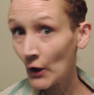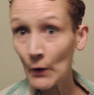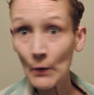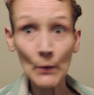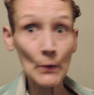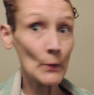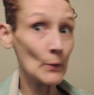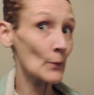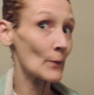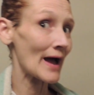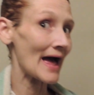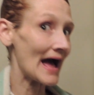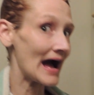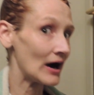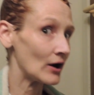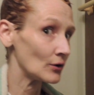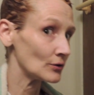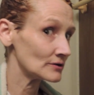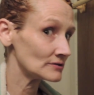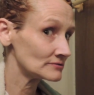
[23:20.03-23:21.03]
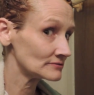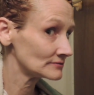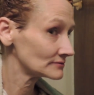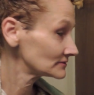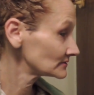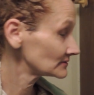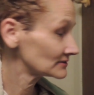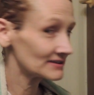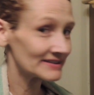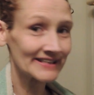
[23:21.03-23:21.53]
Oh, wow.
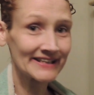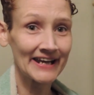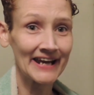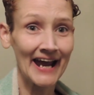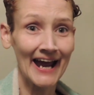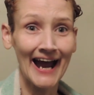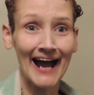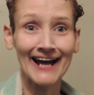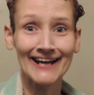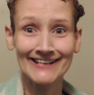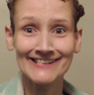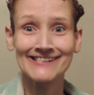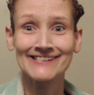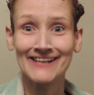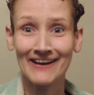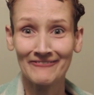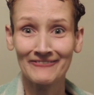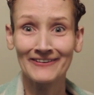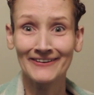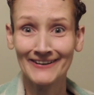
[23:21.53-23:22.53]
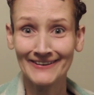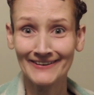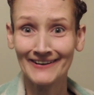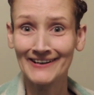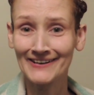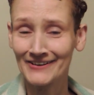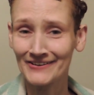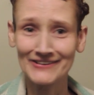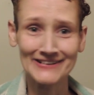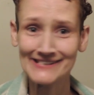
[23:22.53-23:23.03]
Yeah, it's definitely
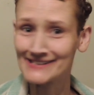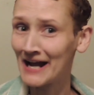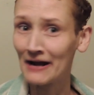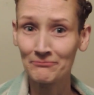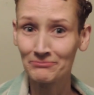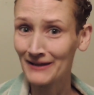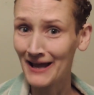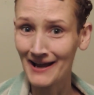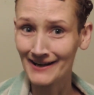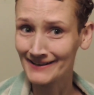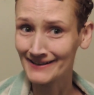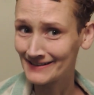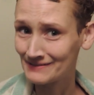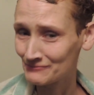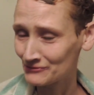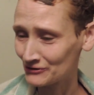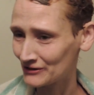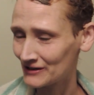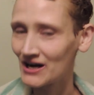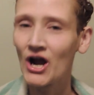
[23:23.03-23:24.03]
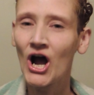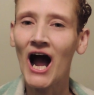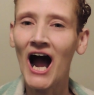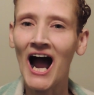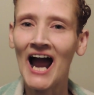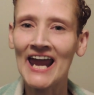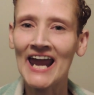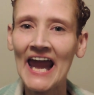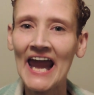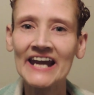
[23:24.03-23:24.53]
lighter. It's not black anymore.
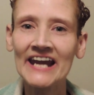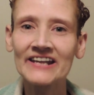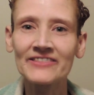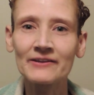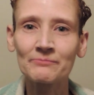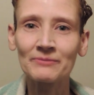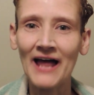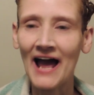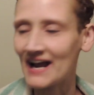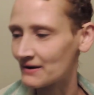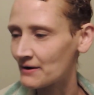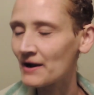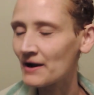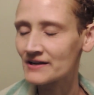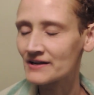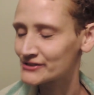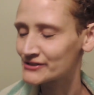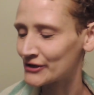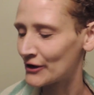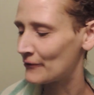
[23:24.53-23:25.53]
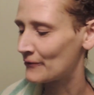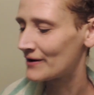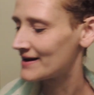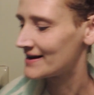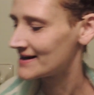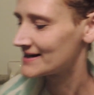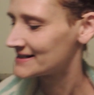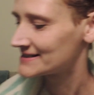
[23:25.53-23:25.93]
I hated the black. So,